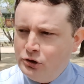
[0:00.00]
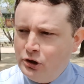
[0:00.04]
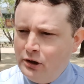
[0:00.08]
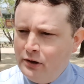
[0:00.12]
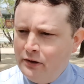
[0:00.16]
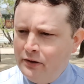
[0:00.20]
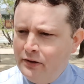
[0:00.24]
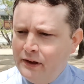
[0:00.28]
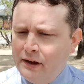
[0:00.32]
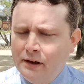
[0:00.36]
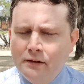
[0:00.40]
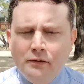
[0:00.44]

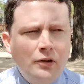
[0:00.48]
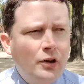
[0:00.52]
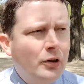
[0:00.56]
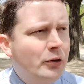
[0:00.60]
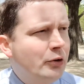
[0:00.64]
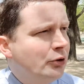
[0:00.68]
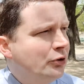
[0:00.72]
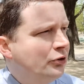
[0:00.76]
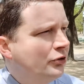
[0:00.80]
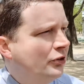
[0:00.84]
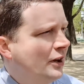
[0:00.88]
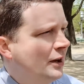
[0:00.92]
to think of
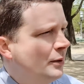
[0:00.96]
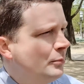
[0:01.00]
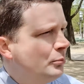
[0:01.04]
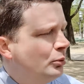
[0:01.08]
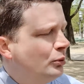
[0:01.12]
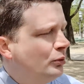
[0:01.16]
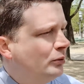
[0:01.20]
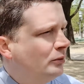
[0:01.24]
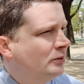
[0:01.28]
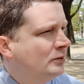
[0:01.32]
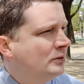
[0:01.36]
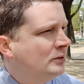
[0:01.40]
another
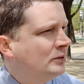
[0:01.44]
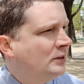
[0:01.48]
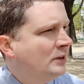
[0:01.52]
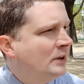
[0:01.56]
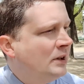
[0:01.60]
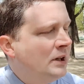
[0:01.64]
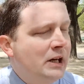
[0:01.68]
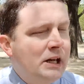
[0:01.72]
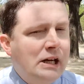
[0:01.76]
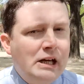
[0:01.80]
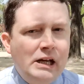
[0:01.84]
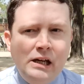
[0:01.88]
example.
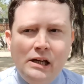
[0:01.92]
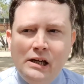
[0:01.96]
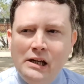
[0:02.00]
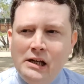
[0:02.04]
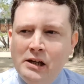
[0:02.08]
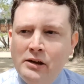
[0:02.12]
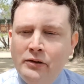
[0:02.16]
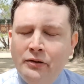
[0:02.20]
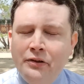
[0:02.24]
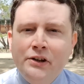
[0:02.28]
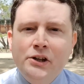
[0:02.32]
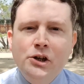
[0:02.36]

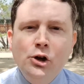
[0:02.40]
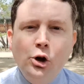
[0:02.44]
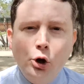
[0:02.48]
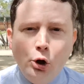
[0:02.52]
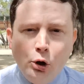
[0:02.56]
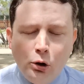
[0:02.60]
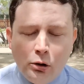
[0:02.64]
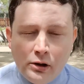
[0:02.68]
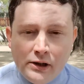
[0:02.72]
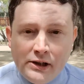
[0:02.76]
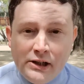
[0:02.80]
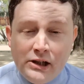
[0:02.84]
In the
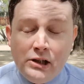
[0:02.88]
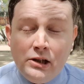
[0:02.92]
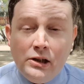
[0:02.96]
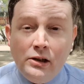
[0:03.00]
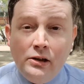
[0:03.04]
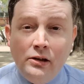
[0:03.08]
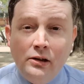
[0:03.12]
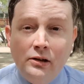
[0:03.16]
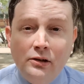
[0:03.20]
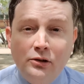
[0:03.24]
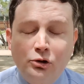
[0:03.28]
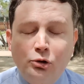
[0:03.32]

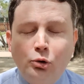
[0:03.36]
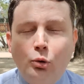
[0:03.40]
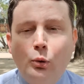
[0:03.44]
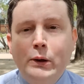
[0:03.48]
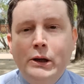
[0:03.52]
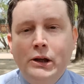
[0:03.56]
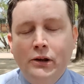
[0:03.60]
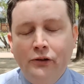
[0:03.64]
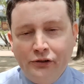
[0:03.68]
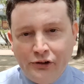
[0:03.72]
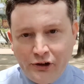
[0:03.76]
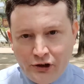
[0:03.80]
early
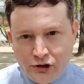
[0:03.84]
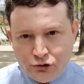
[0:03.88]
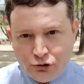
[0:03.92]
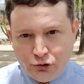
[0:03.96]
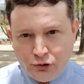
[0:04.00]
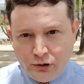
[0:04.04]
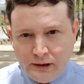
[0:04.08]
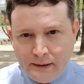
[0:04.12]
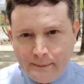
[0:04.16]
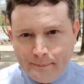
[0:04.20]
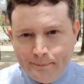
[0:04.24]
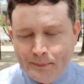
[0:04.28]
20th
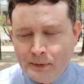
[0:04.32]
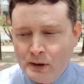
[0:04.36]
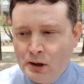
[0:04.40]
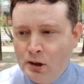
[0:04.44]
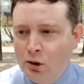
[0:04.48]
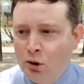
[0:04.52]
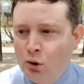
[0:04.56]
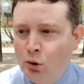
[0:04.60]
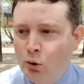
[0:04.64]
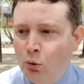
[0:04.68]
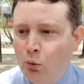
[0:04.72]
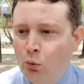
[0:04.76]
century,
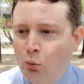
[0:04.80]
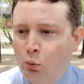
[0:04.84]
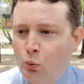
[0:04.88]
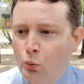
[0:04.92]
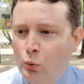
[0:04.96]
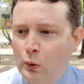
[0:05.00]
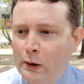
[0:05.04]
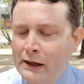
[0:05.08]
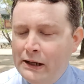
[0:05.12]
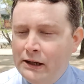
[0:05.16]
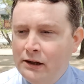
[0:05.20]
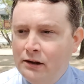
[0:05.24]

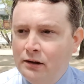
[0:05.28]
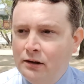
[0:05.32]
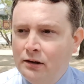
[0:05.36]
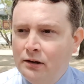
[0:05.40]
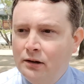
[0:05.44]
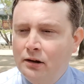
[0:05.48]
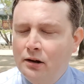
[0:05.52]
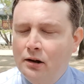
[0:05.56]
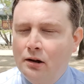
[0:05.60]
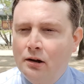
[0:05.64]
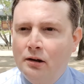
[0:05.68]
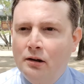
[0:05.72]
when
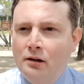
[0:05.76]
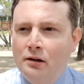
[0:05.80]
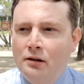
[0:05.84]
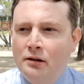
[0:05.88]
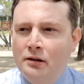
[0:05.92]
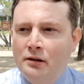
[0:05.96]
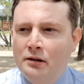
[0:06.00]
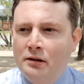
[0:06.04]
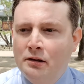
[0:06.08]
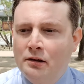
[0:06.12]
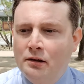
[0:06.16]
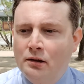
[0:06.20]

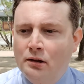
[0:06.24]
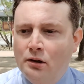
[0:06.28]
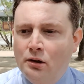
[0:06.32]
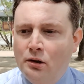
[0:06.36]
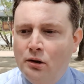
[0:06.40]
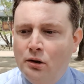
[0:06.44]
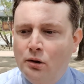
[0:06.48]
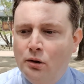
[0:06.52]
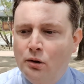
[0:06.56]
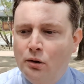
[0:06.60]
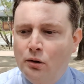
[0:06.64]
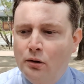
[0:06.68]

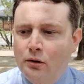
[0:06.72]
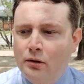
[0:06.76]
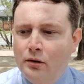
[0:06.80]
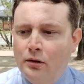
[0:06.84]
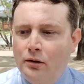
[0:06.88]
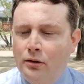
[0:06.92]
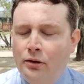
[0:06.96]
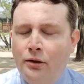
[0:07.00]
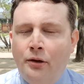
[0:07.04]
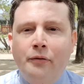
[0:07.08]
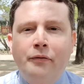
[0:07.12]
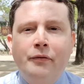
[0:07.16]

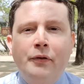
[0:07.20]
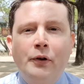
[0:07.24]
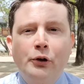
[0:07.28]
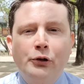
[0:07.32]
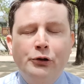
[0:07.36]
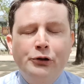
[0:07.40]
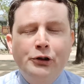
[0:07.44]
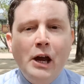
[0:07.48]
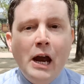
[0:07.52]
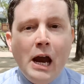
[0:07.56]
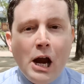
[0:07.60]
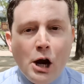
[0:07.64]
the
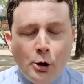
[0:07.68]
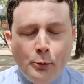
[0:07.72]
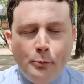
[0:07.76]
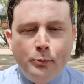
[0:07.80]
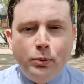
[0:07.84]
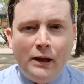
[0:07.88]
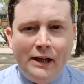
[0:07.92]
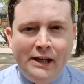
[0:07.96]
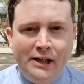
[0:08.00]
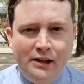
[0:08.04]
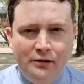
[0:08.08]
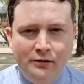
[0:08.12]
first
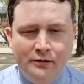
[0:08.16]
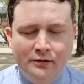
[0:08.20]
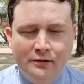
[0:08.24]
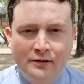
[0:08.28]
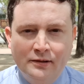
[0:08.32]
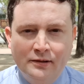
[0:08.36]
airplane,